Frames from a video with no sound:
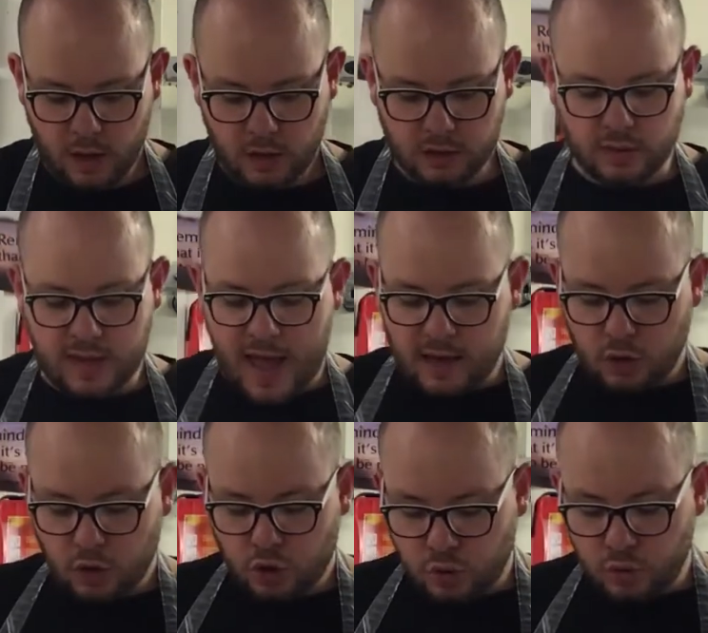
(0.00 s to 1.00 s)
So
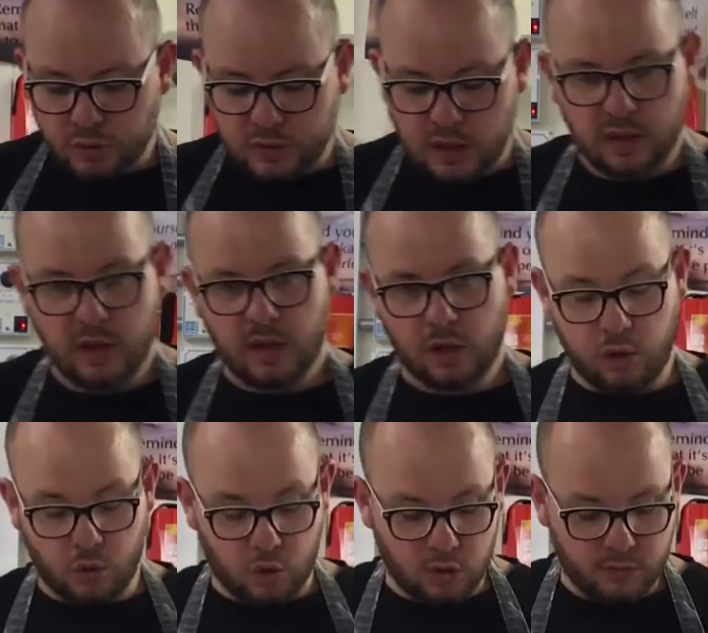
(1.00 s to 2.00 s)
again, using
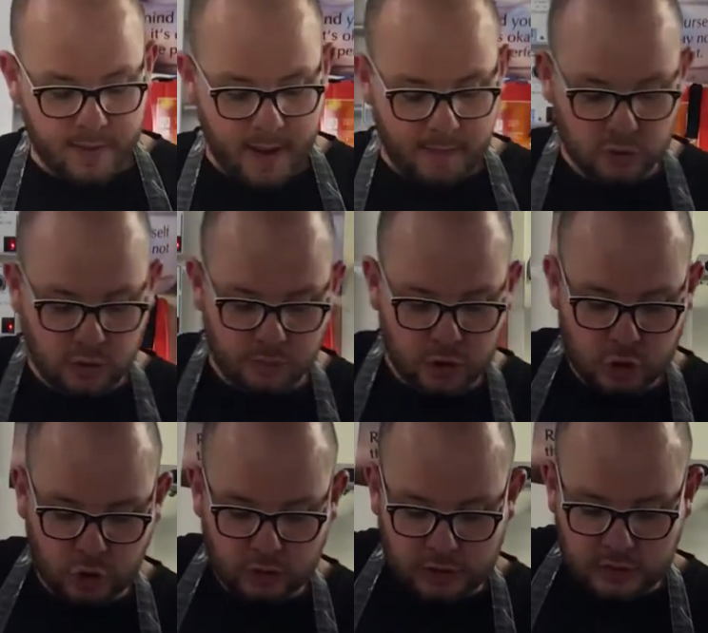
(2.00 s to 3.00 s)
claw grip, I'm just going to
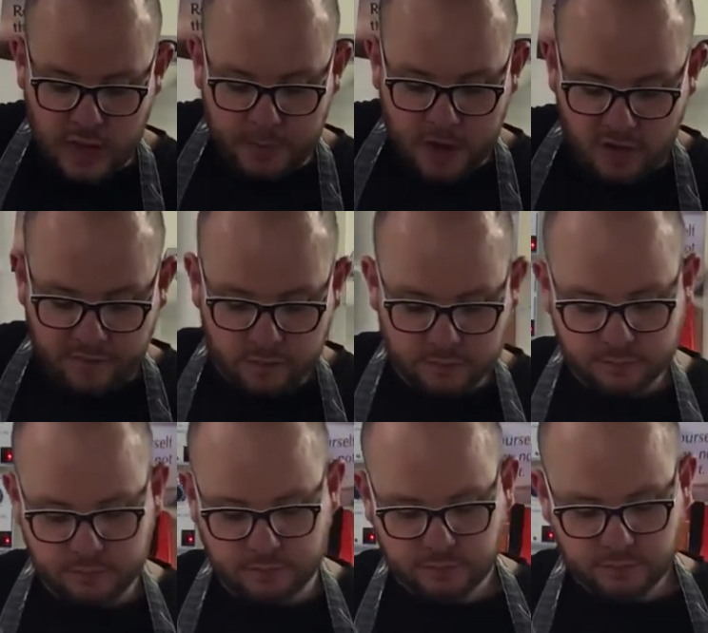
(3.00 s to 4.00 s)
cut the top off
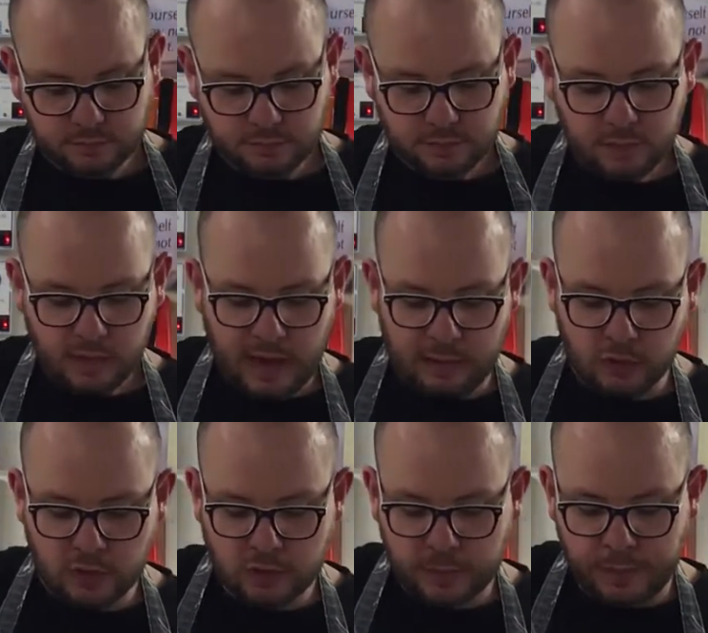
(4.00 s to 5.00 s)
and I'm
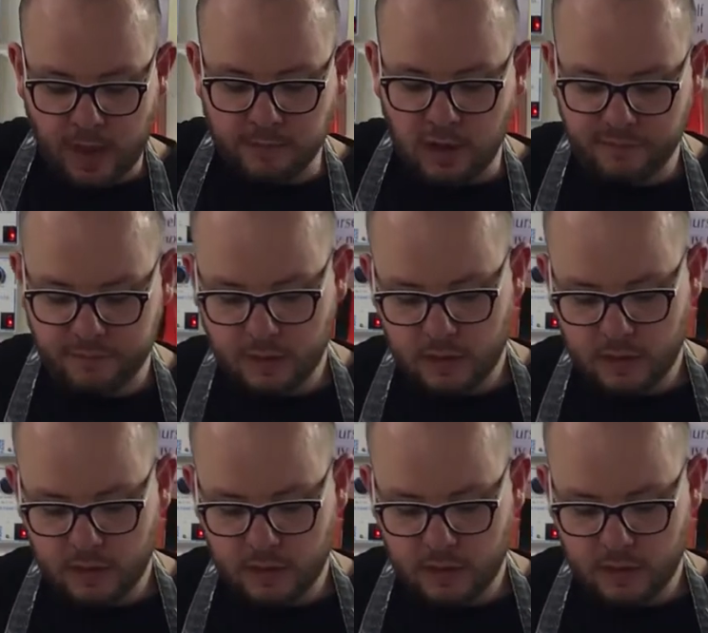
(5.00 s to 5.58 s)
going to cut the bottom off.